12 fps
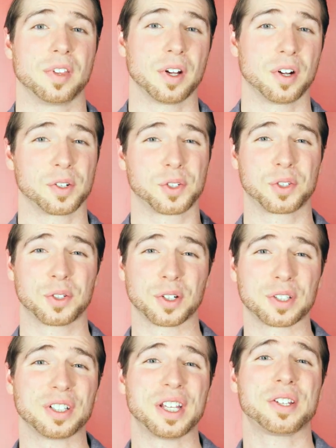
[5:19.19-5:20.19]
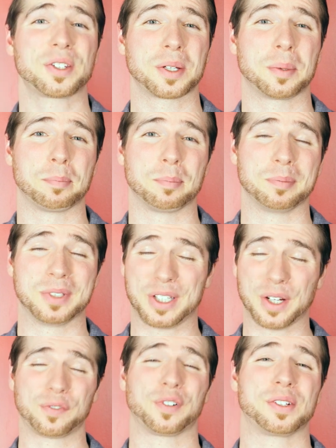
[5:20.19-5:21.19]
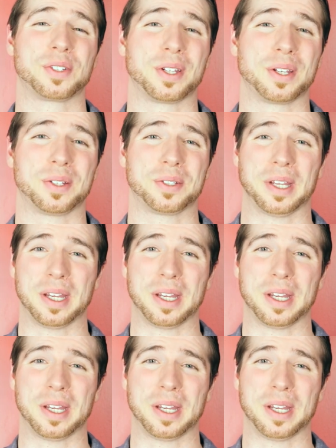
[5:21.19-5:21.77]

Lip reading: There are certainly some differences